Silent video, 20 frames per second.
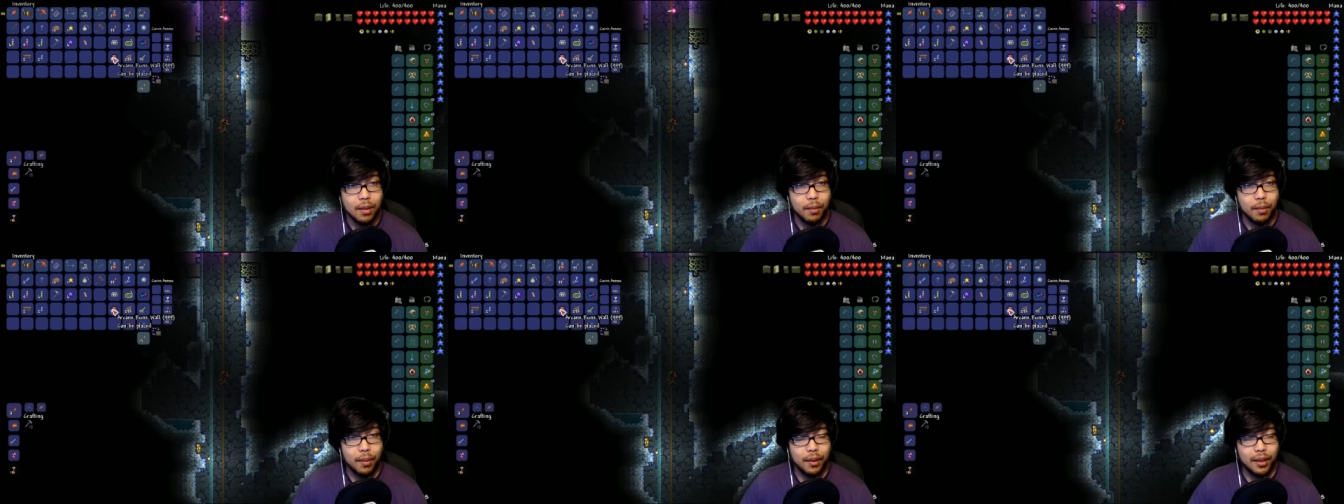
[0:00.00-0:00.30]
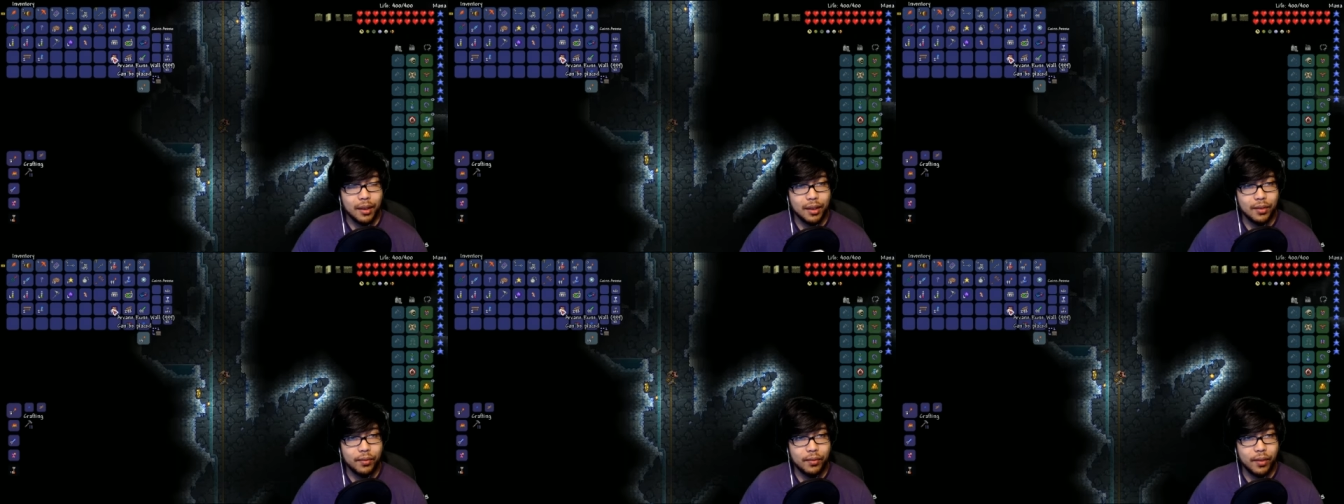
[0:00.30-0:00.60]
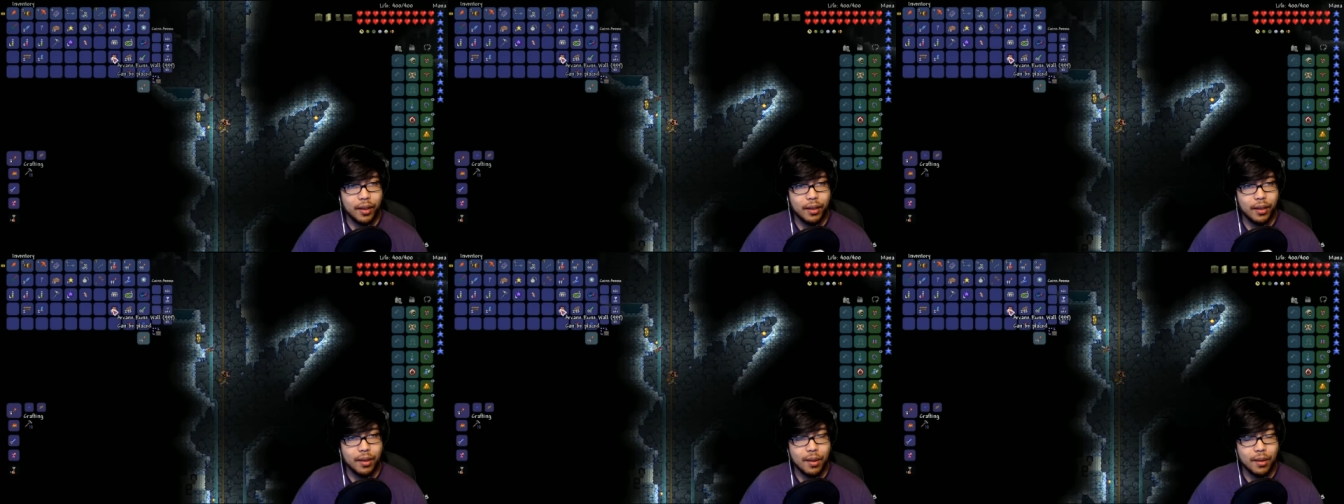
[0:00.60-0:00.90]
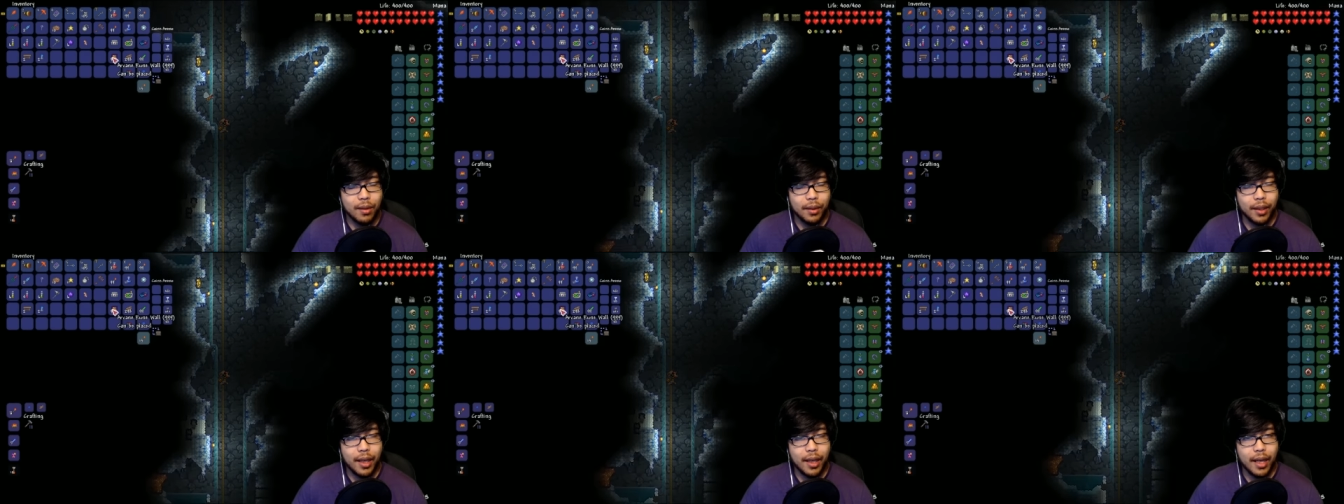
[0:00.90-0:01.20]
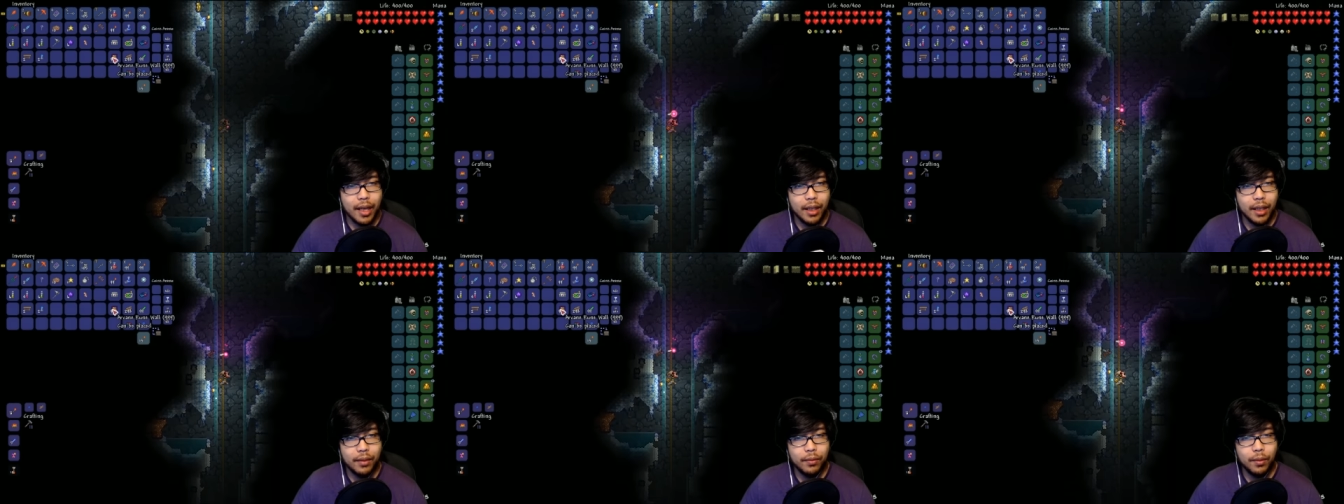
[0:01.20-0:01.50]
But this freaking
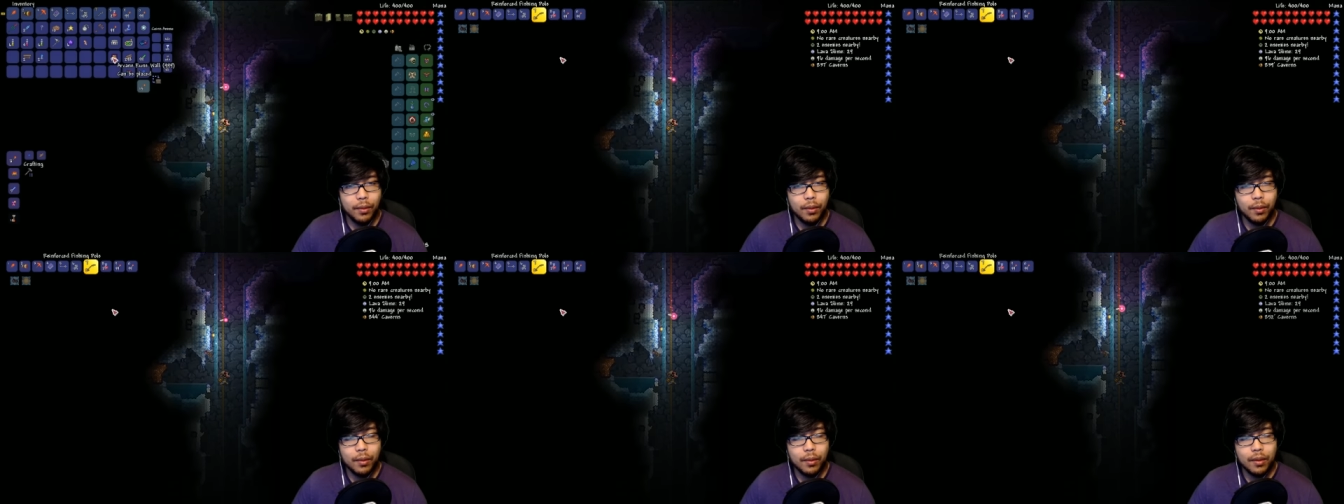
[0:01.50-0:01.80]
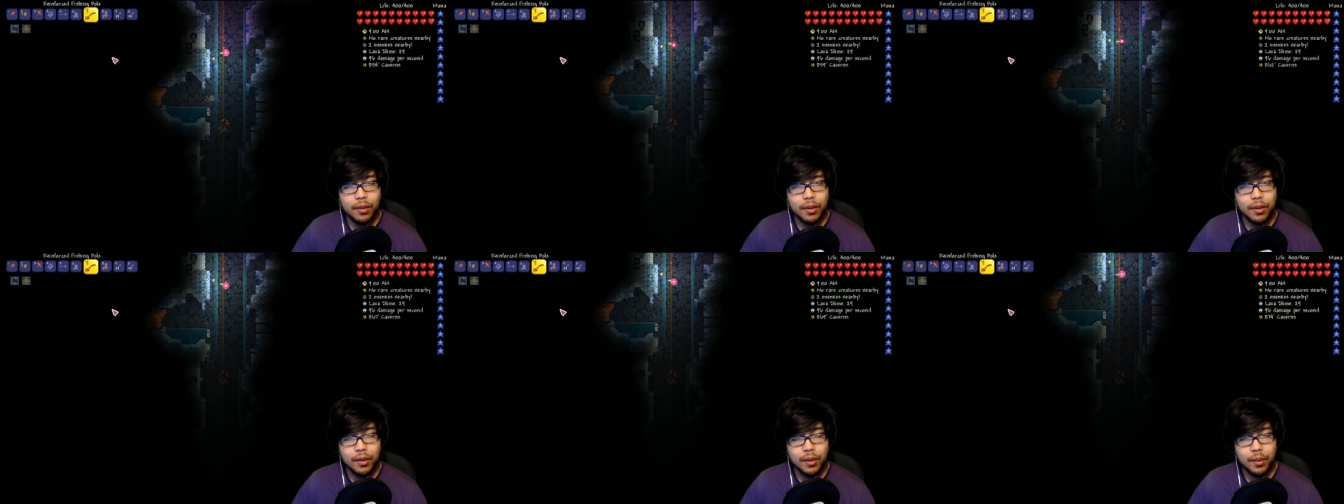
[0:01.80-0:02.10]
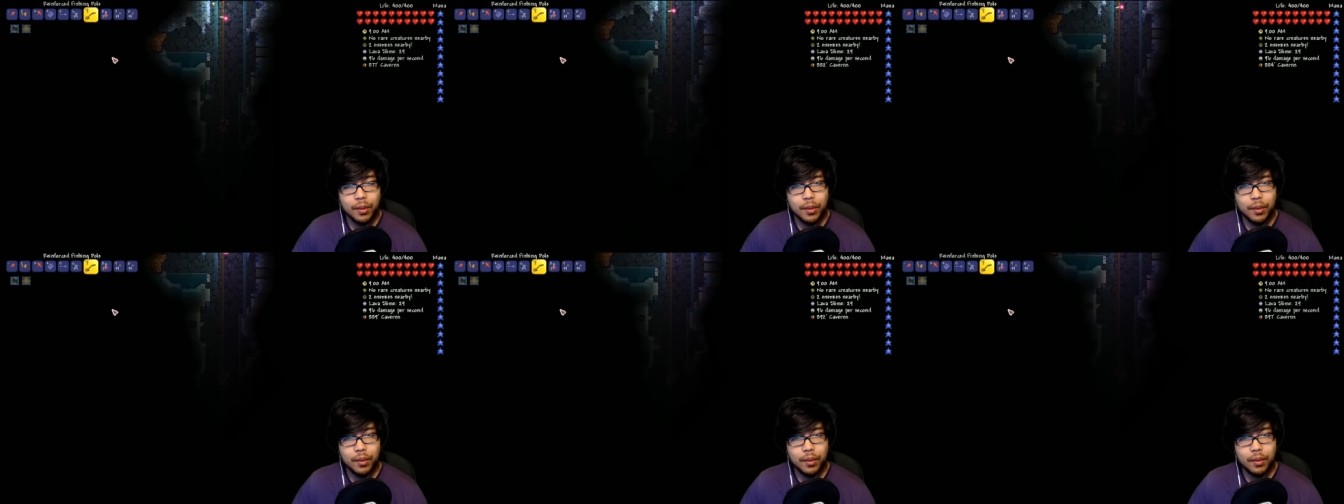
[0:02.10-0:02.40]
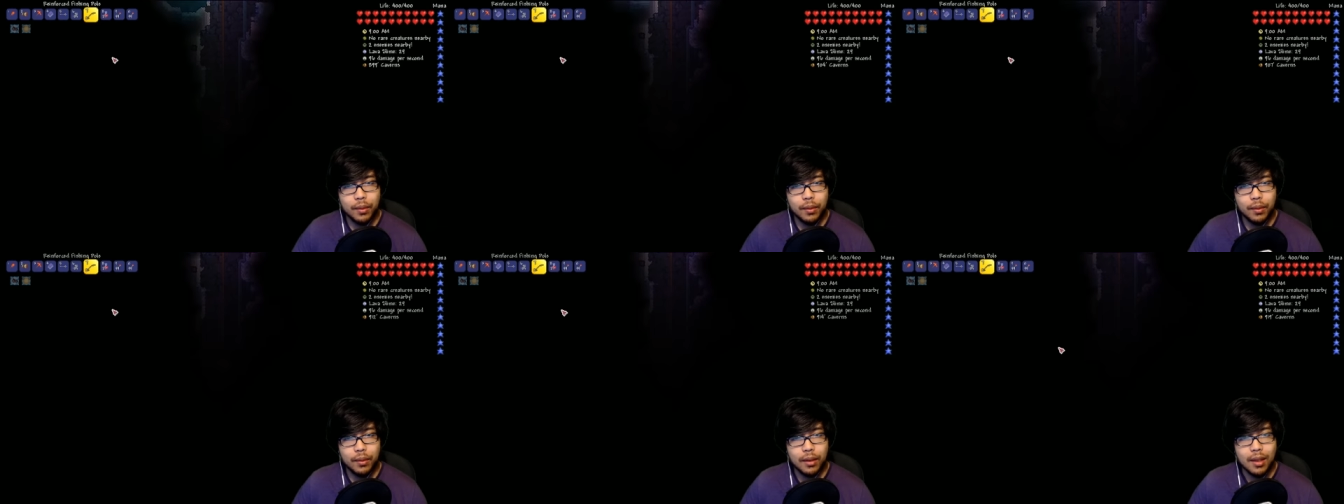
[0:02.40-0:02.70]
arcane rune wall is so cool.